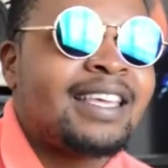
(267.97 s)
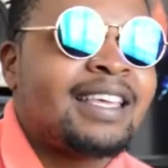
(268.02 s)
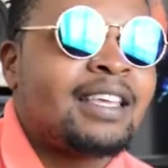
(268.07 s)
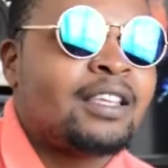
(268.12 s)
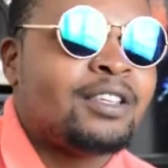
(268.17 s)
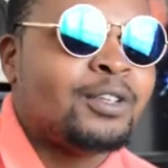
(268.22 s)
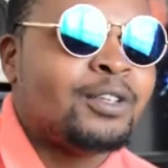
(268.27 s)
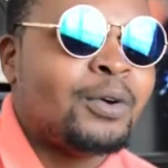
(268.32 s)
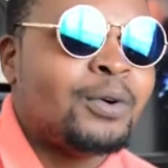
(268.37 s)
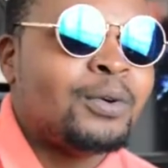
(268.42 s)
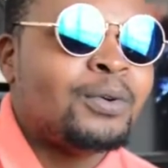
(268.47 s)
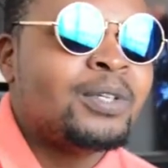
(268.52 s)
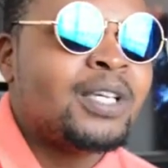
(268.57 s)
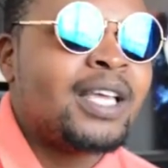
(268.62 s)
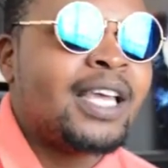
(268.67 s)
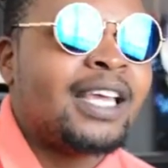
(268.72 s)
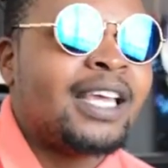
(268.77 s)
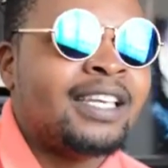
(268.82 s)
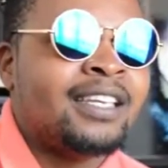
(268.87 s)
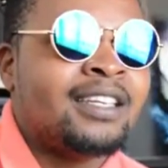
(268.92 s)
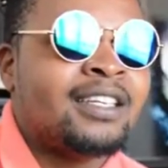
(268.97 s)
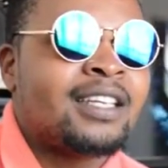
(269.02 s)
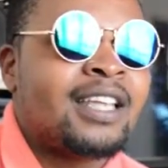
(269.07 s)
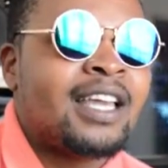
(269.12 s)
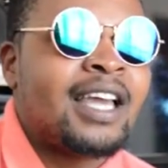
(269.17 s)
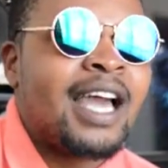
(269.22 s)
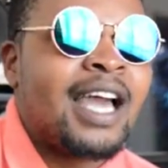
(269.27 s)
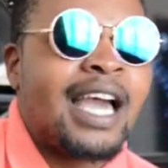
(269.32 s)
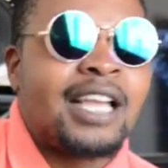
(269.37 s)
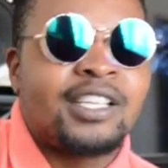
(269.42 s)
You know, and
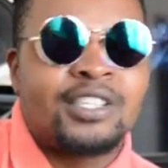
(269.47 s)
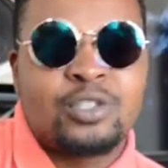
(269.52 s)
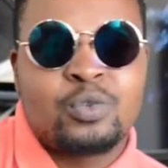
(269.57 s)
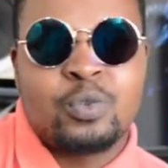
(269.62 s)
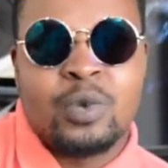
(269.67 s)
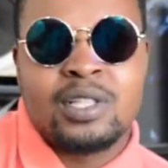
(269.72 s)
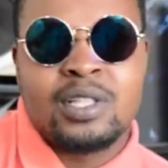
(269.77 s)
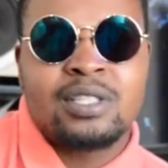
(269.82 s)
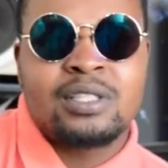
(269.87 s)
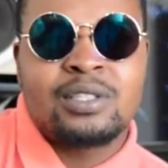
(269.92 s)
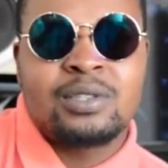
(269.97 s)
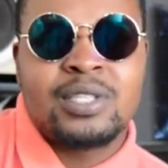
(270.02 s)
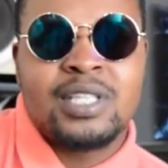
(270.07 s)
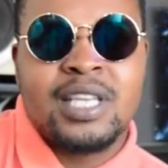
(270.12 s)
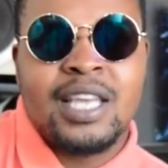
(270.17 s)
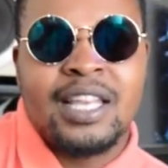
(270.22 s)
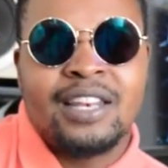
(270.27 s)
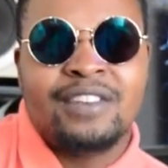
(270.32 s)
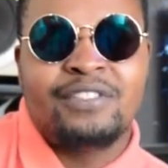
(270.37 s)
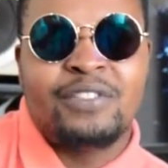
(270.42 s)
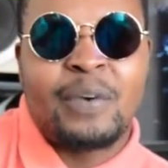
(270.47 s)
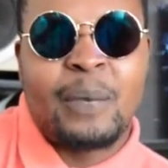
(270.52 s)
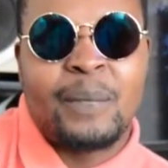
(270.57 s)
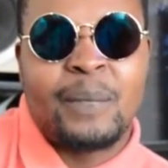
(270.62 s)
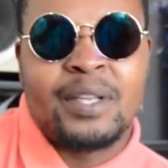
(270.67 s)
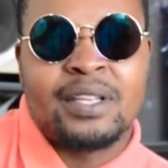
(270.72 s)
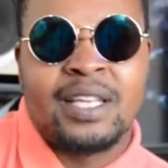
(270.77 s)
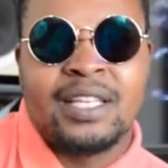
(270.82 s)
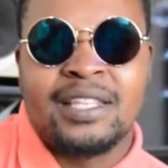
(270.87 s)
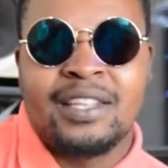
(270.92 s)
I just wanted to tell it from
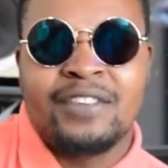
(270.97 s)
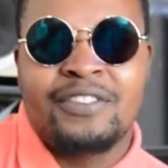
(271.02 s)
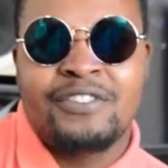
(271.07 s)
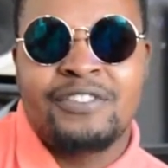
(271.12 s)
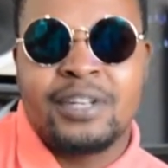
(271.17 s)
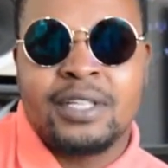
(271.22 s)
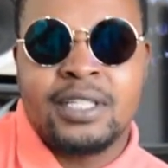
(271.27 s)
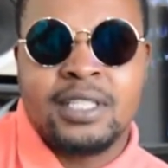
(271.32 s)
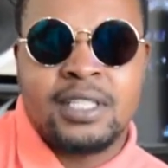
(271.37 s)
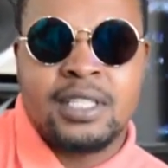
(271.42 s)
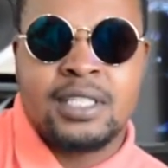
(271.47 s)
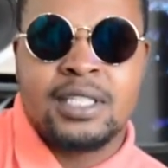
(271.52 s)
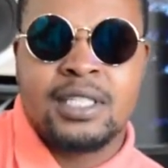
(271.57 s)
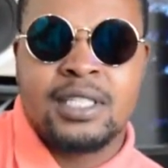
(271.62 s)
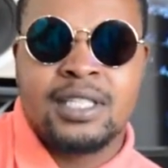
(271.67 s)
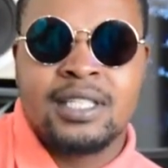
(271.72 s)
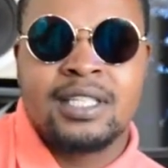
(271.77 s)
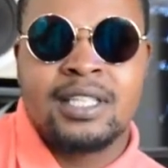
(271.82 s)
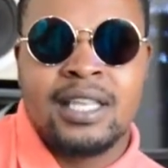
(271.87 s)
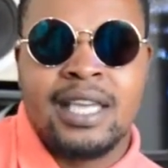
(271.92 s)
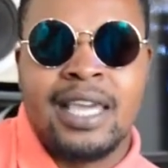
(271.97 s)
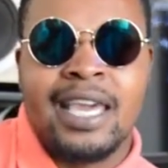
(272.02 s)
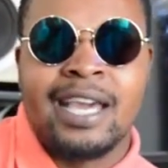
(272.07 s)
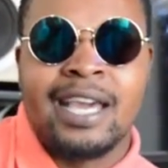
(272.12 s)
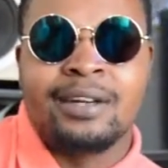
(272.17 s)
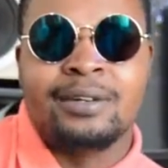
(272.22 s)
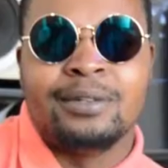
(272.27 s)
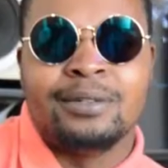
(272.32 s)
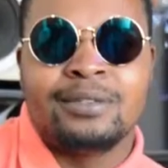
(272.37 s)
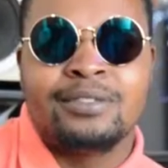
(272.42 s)
a different
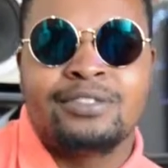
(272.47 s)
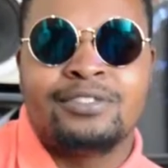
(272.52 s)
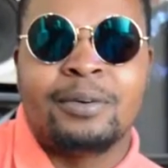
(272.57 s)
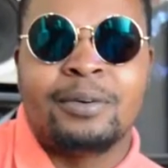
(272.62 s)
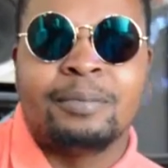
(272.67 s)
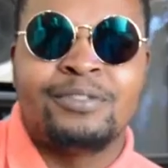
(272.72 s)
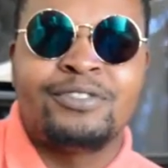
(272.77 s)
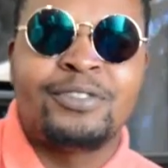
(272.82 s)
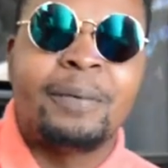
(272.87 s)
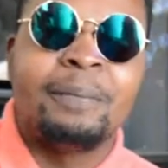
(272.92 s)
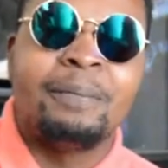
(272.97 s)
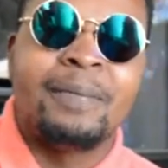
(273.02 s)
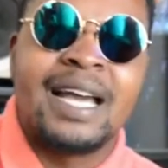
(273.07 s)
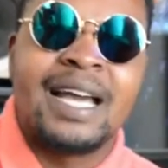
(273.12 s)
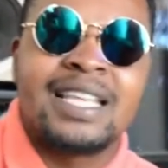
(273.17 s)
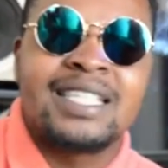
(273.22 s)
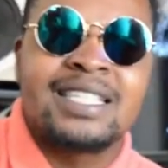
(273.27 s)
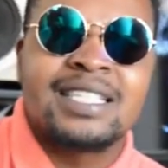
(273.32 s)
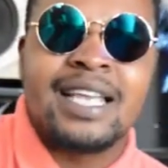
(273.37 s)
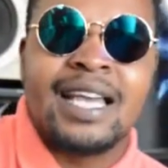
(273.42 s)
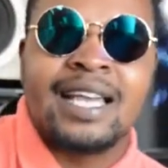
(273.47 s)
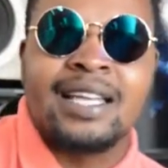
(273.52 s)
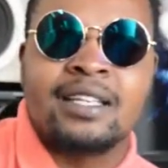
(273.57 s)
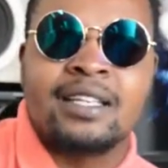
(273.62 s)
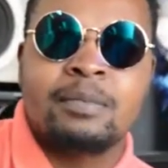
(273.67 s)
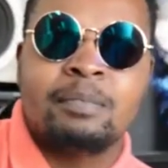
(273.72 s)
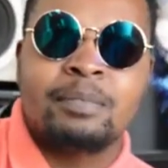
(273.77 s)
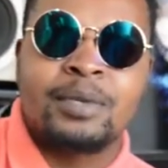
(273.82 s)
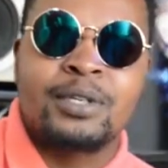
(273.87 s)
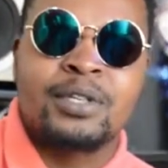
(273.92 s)
angle, from my side,
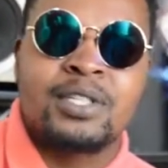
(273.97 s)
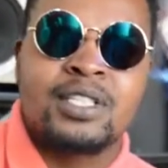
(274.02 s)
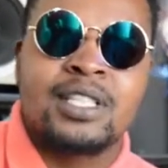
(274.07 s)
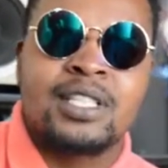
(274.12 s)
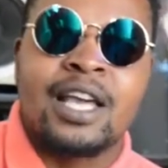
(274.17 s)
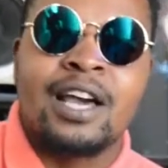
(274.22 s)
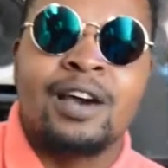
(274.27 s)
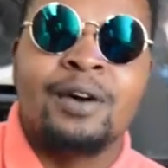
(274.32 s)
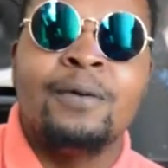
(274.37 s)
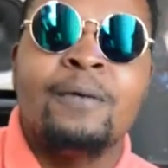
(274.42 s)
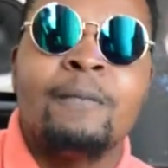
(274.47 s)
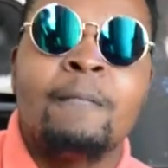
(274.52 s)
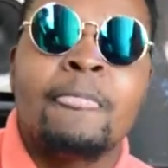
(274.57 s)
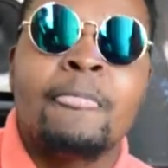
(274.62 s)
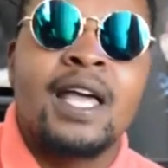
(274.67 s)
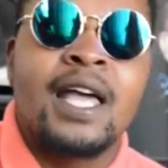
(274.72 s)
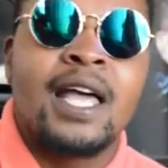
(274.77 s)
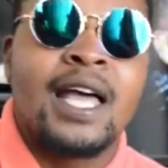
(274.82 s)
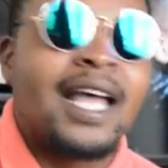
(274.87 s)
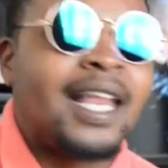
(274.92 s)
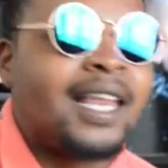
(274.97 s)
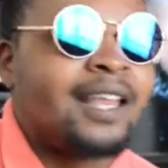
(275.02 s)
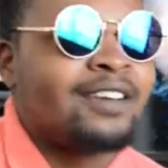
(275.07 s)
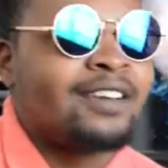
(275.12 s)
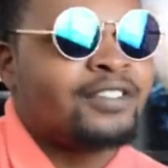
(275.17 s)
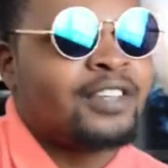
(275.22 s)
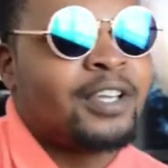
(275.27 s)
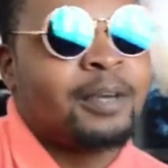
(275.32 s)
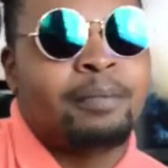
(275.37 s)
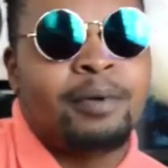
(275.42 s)
because now I love
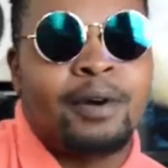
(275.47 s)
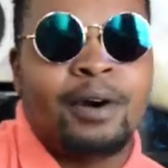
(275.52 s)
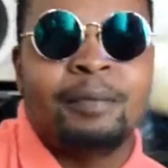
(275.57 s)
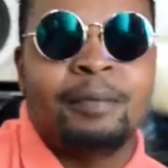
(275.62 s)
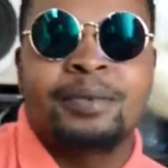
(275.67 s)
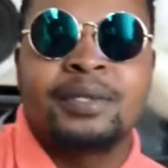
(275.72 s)
hip hop,